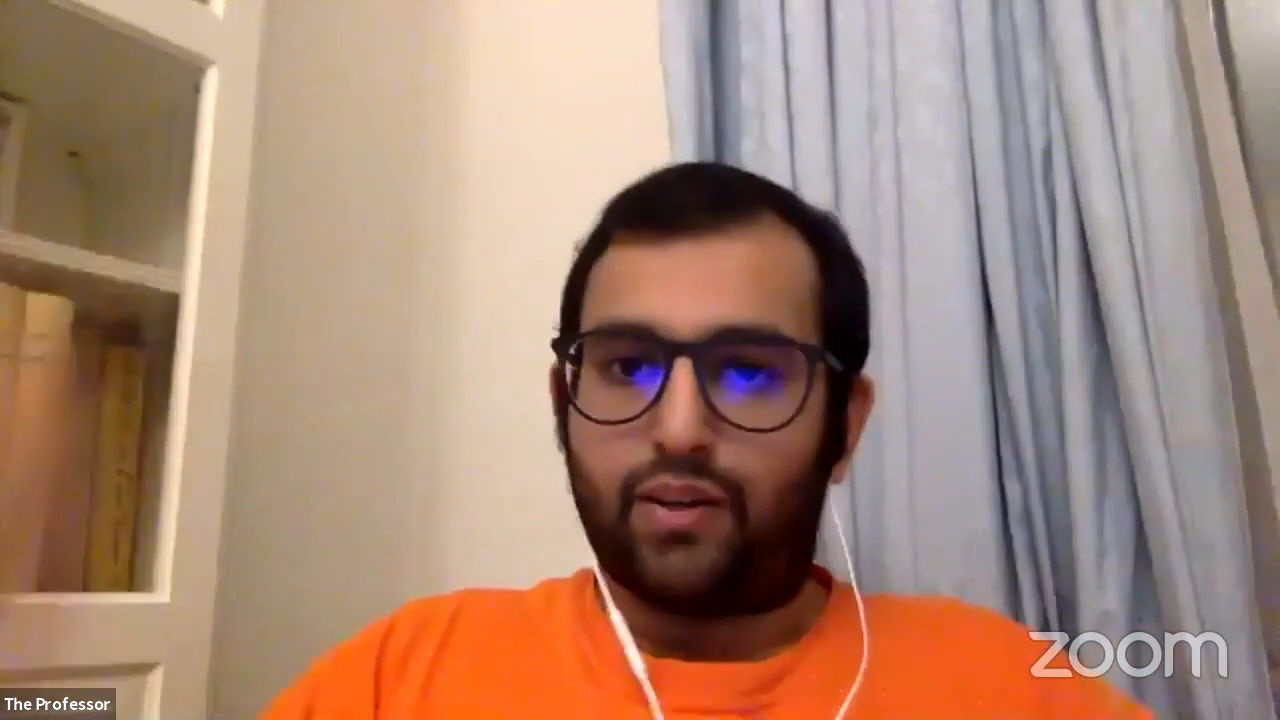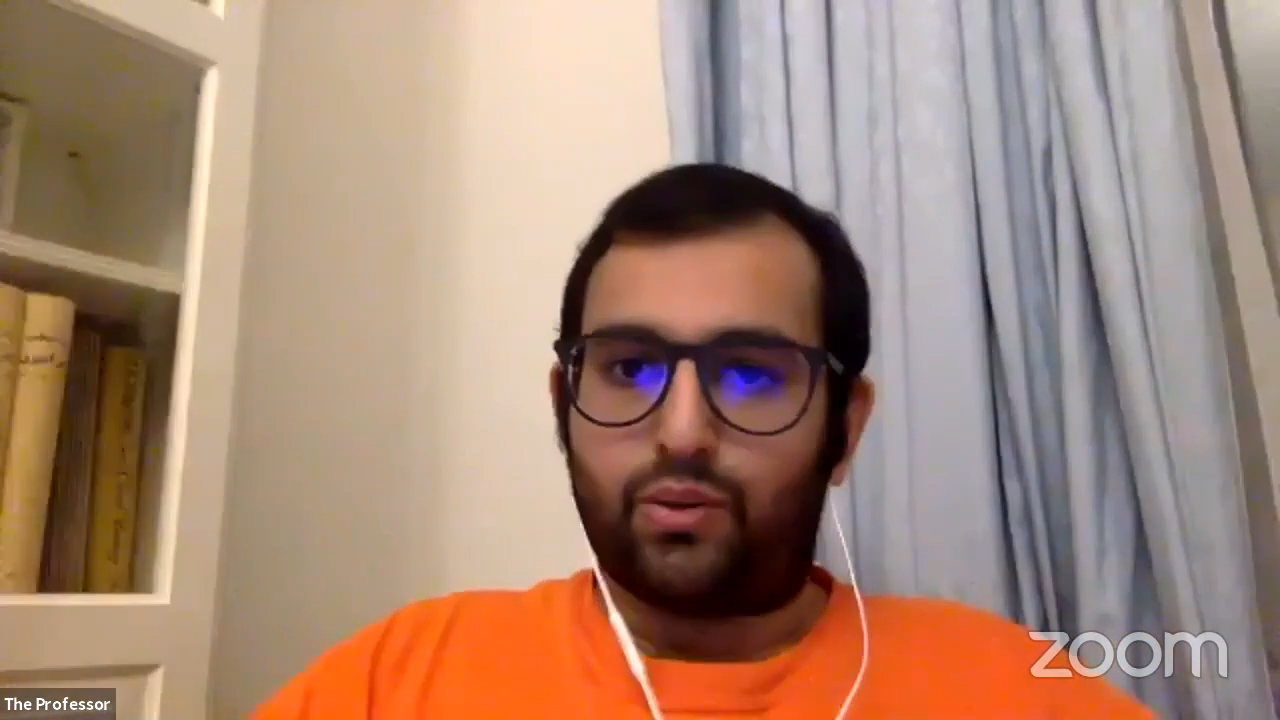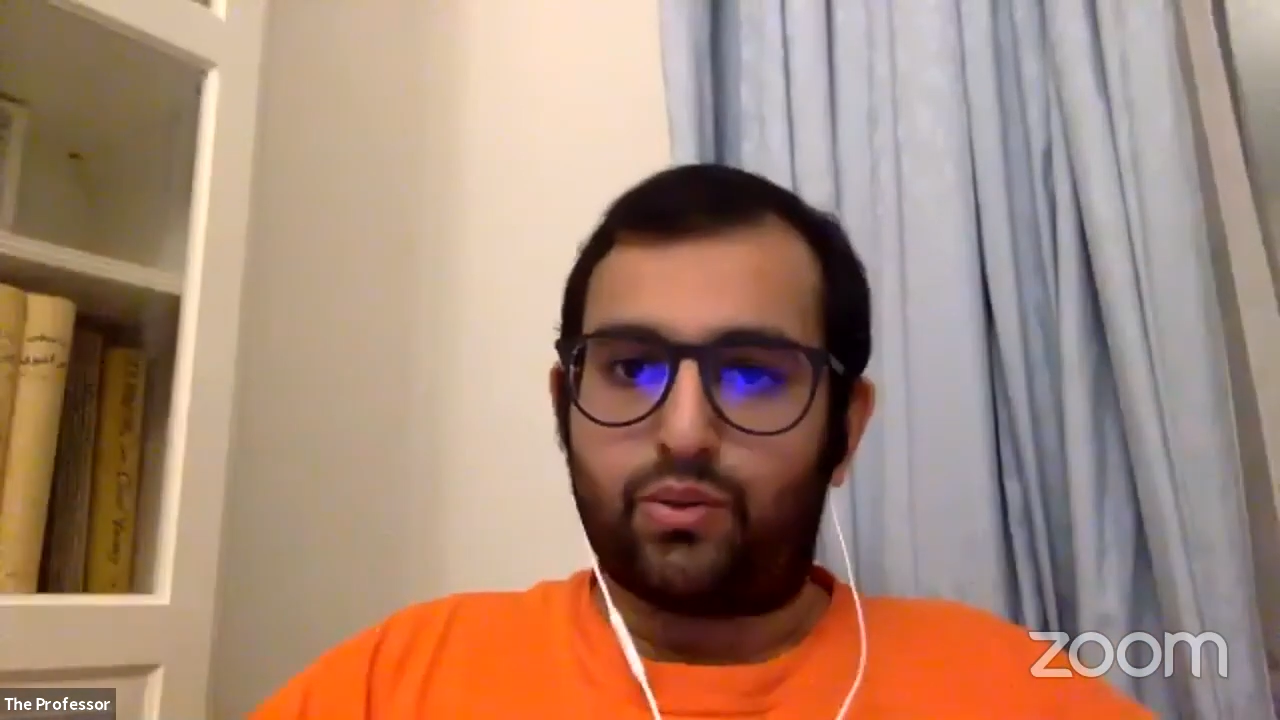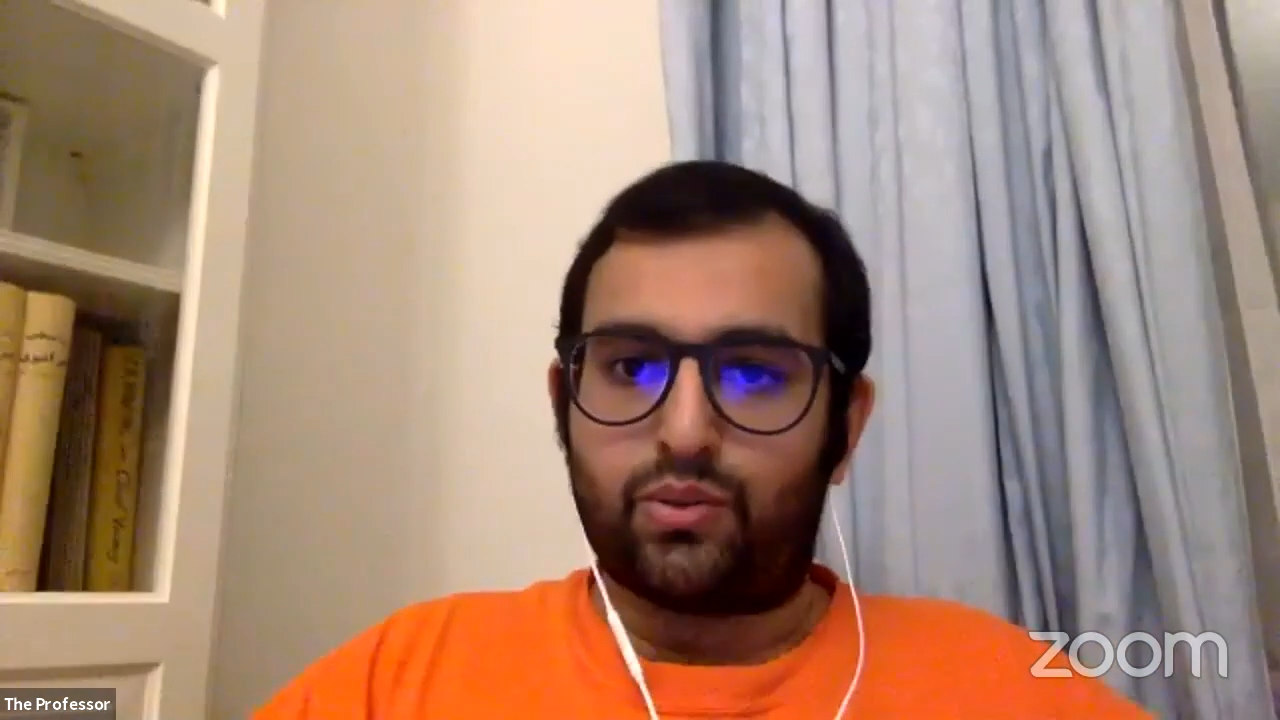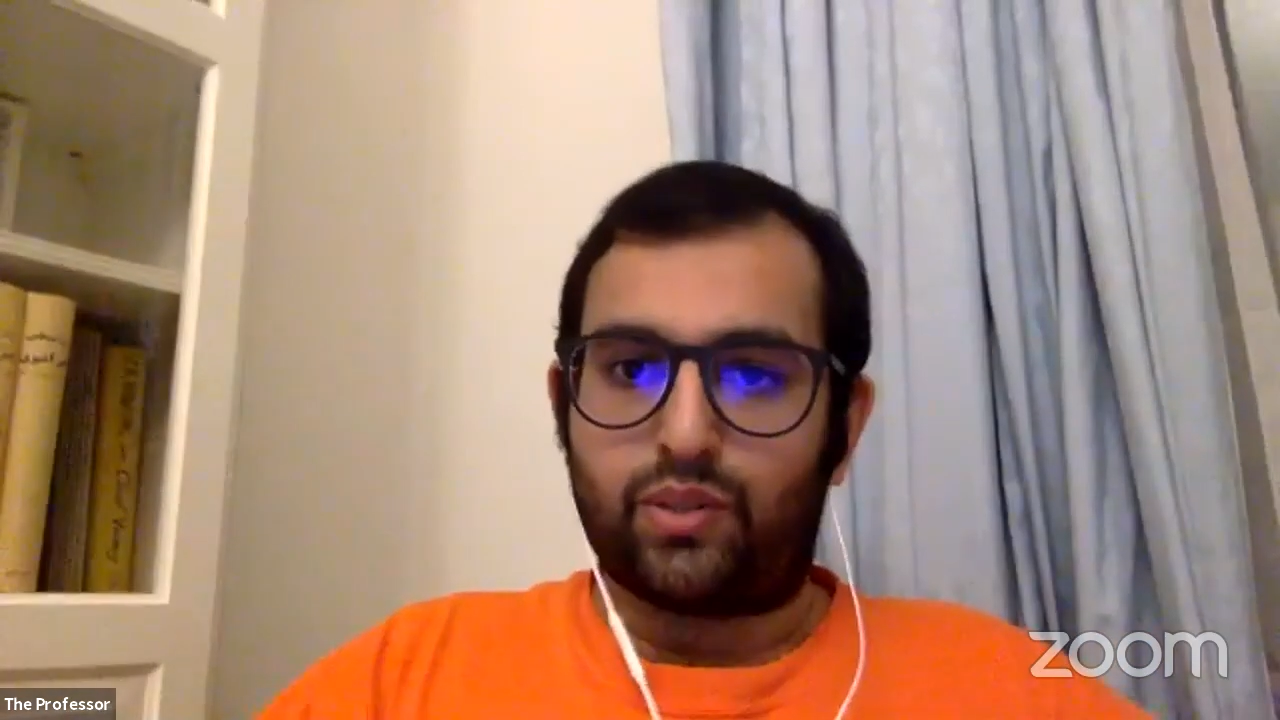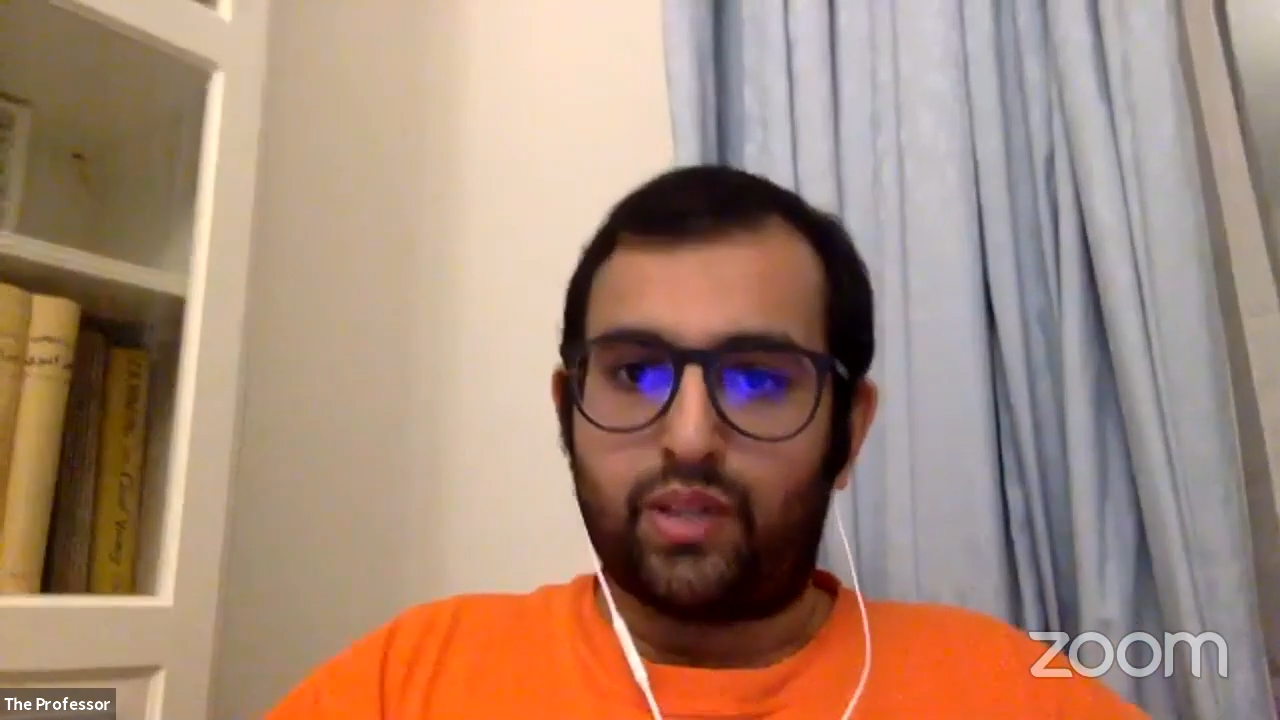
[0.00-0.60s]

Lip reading: don't.